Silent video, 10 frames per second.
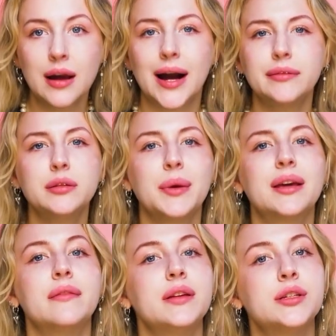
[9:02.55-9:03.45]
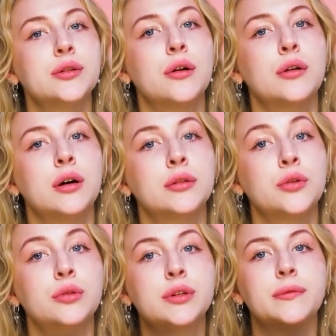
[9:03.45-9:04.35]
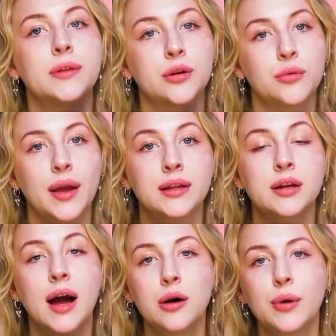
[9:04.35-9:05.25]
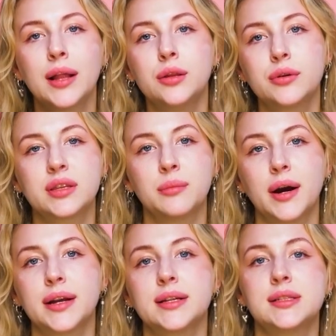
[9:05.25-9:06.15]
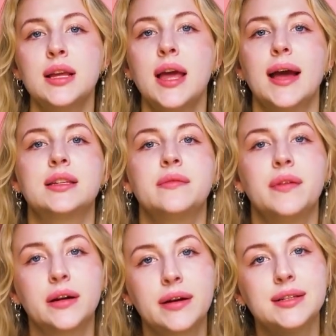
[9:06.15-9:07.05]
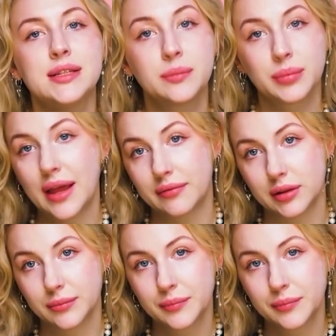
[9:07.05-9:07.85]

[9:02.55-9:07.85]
I will make a video on order flow and how I look at the markets at a very deep level.